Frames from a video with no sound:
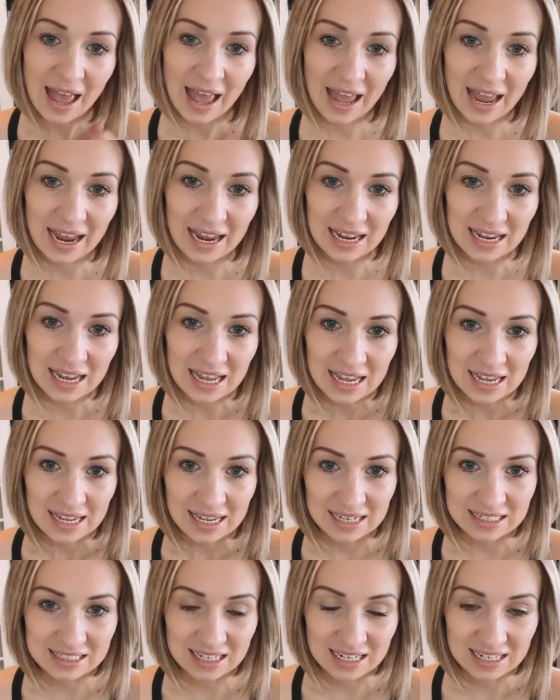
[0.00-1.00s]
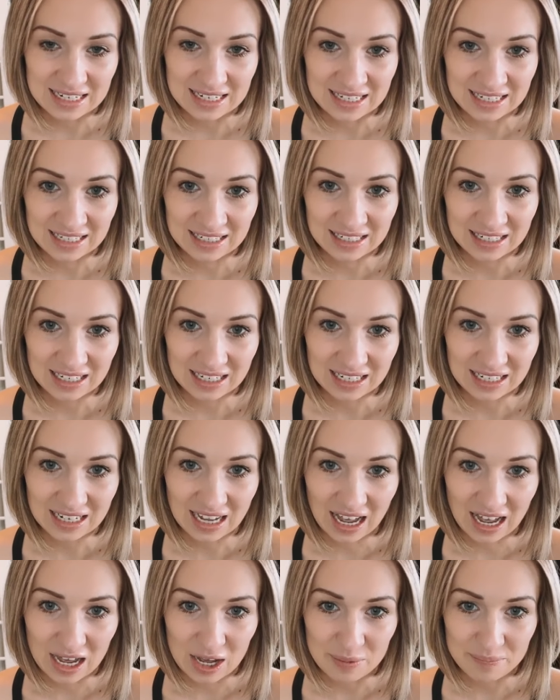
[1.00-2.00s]
Hey, is it
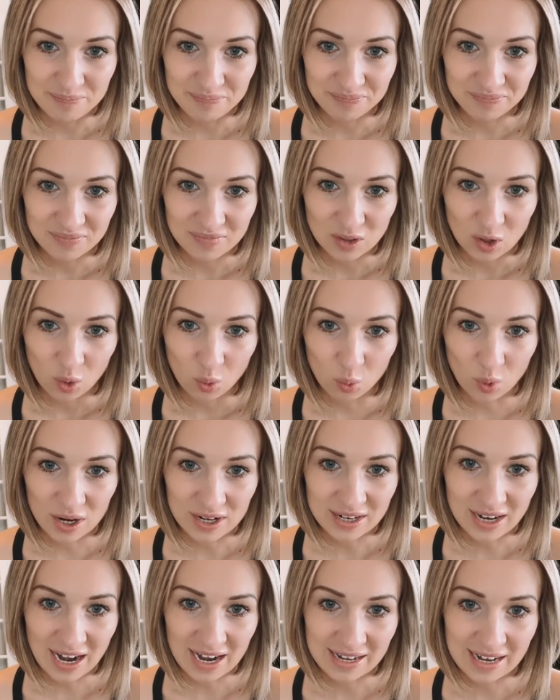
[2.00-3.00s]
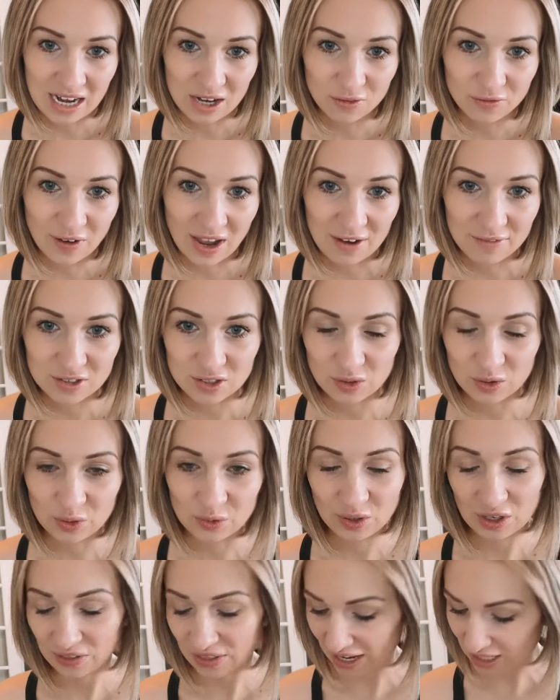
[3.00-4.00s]
Nini
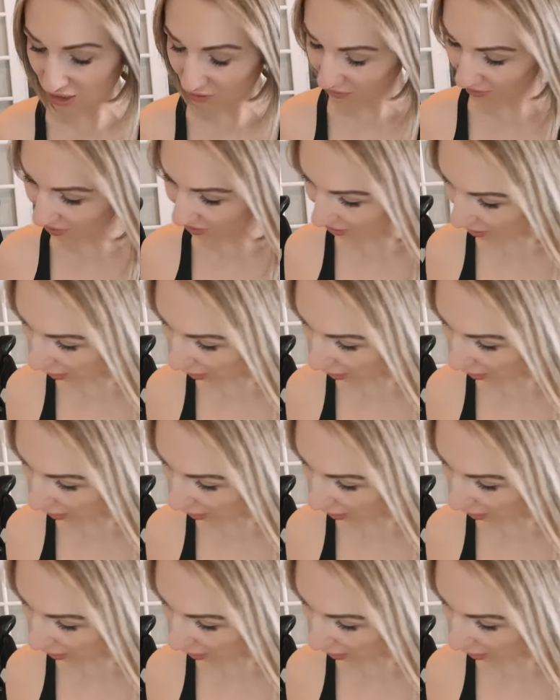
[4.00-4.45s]
198523? Thanks for